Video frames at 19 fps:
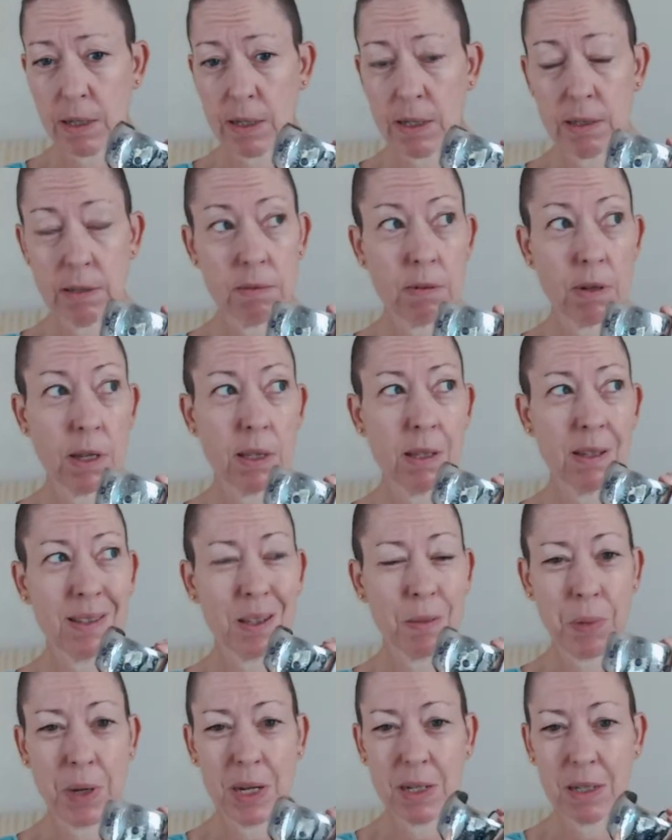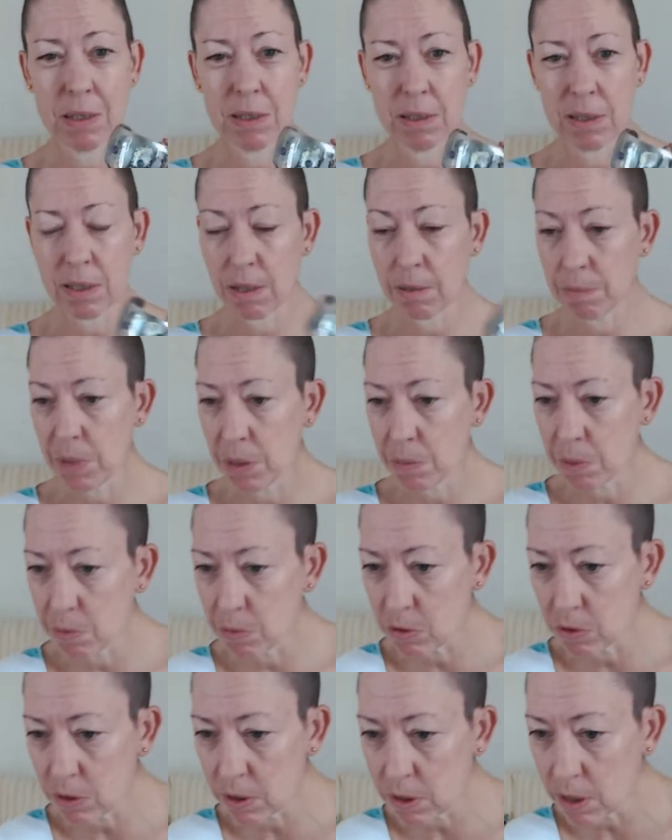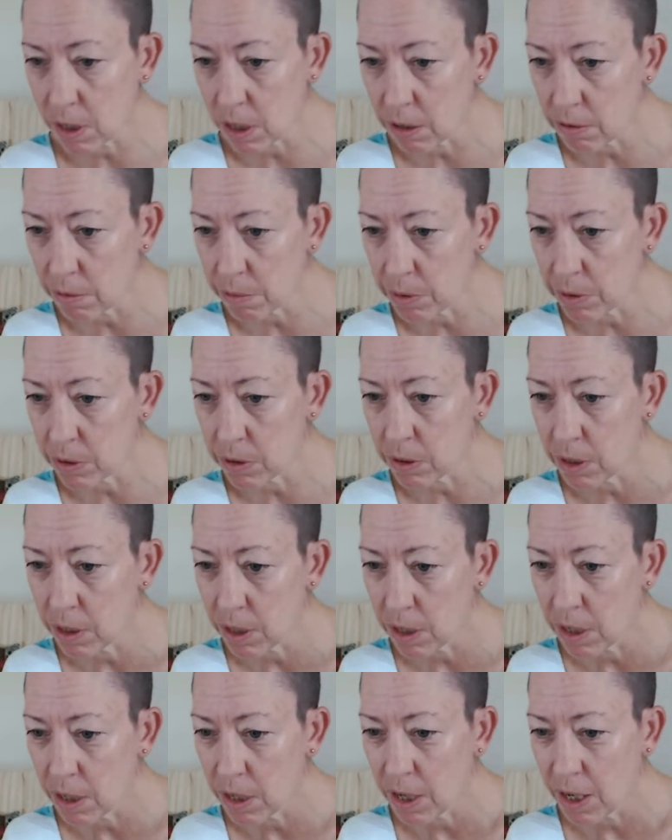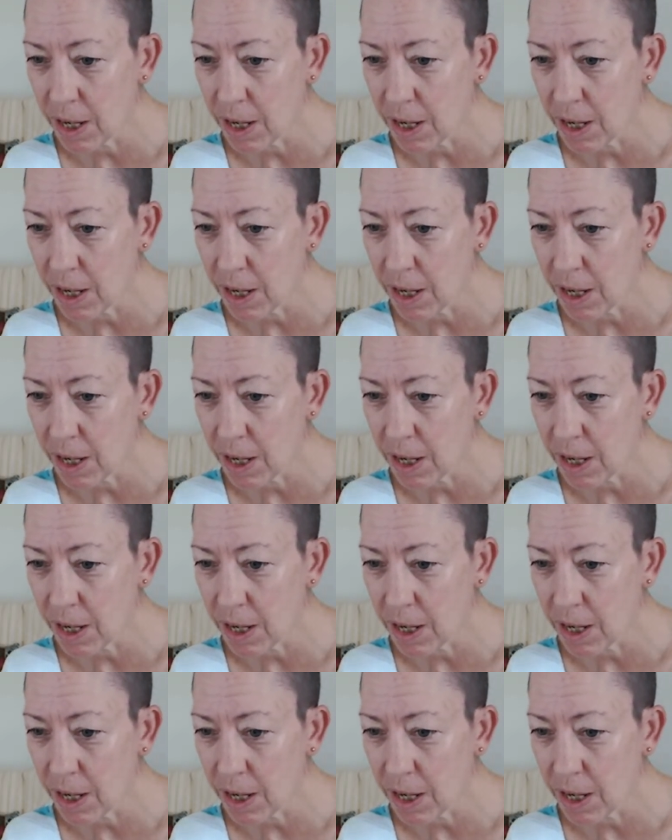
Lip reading: I think the pendants are maybe more desirable.